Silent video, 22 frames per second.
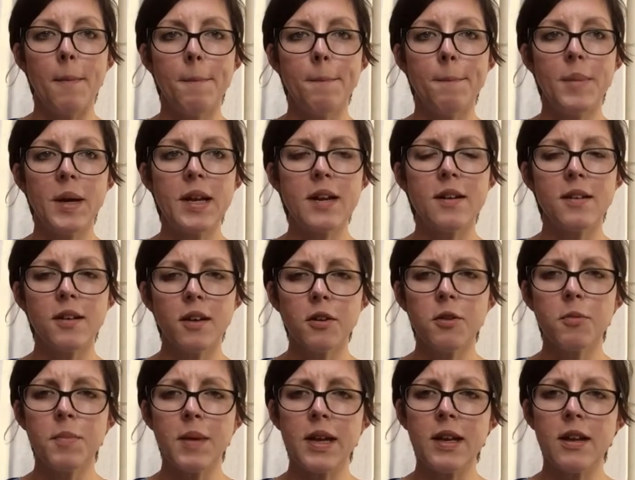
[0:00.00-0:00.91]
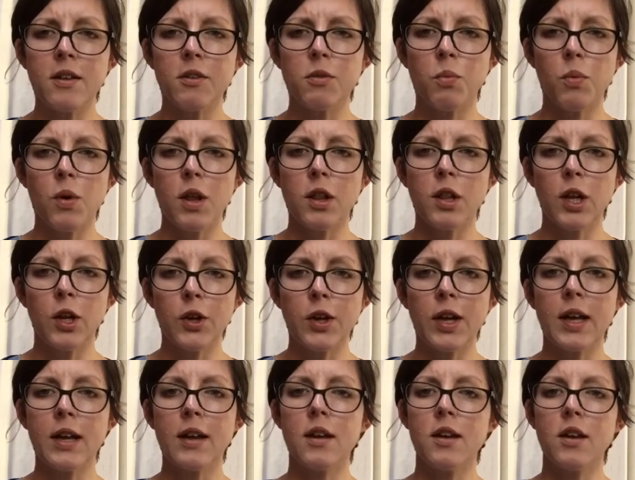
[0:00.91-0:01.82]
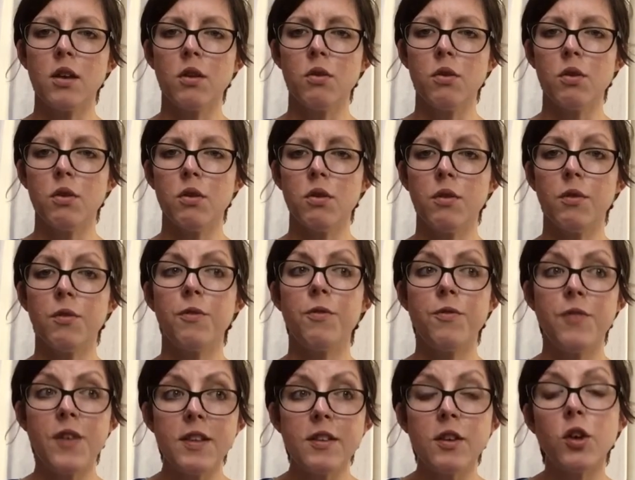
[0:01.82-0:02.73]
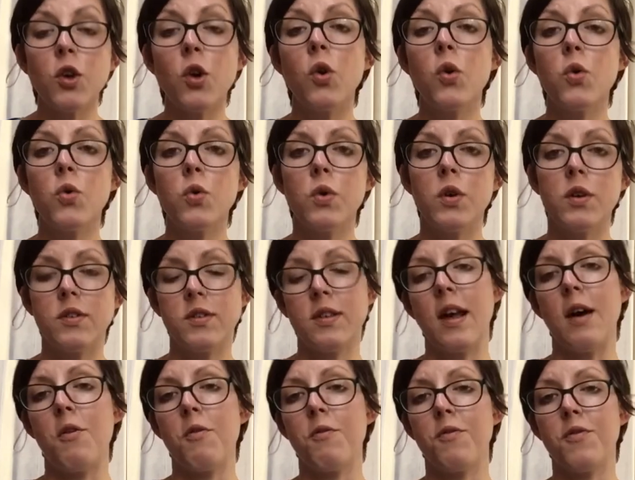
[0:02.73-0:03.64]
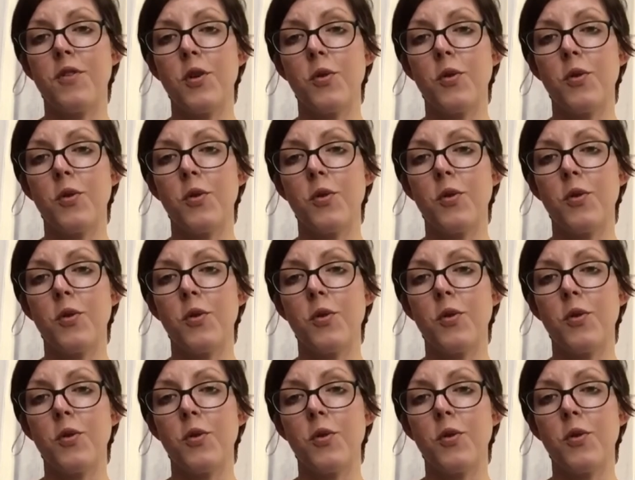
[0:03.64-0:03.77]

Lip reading: But it does mean it's worth looking at your physical self,